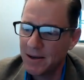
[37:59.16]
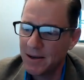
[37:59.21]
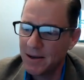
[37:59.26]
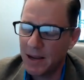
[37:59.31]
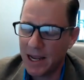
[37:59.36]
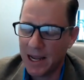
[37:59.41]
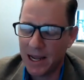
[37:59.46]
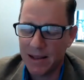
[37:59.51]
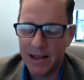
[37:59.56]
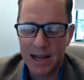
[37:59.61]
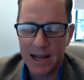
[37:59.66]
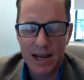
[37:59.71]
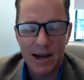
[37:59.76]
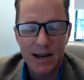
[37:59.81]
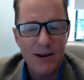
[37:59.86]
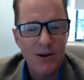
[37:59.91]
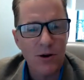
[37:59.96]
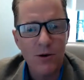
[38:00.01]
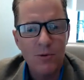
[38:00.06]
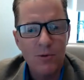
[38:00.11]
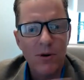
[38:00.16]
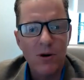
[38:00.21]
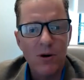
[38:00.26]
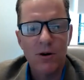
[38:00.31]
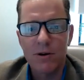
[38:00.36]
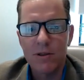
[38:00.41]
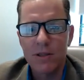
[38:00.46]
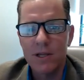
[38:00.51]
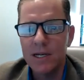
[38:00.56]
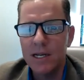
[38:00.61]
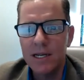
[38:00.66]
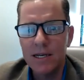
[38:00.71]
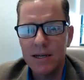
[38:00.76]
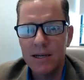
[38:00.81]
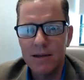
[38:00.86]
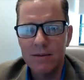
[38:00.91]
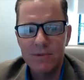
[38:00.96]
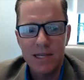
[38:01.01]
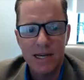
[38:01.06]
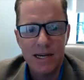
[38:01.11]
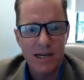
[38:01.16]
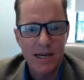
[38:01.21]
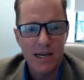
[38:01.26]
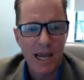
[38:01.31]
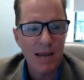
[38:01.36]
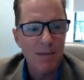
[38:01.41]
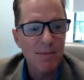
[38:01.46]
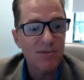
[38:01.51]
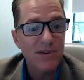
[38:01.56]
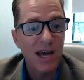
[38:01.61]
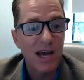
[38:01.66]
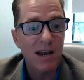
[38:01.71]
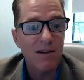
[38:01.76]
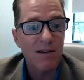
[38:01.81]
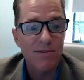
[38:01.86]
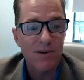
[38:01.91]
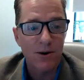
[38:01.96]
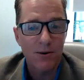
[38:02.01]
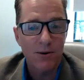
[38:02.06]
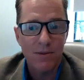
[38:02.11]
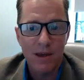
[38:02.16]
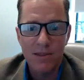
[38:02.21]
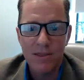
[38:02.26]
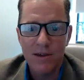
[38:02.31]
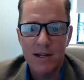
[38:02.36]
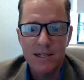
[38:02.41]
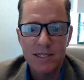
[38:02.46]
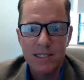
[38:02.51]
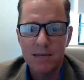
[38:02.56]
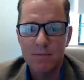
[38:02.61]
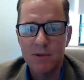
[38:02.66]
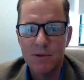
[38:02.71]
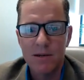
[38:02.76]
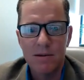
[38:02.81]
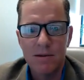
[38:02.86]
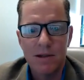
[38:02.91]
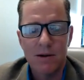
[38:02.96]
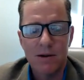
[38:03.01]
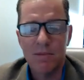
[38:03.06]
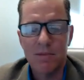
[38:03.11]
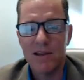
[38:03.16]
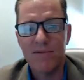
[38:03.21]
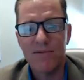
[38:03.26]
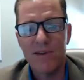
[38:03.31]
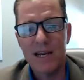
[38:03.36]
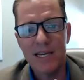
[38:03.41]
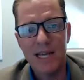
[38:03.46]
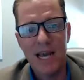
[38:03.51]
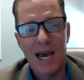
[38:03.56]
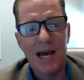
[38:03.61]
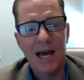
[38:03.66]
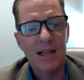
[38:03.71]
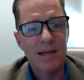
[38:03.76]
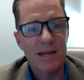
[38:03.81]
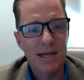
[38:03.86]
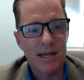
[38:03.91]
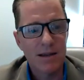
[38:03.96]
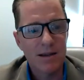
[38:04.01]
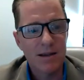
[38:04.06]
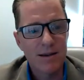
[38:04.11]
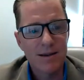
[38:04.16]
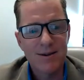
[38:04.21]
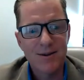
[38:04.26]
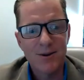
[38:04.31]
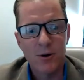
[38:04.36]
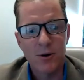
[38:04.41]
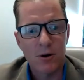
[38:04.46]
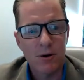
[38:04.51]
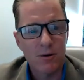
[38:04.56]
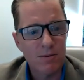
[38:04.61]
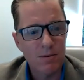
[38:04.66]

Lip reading: and they got it all wrong. The detail, it was like a game of telephone. They thought there'd been a fatality or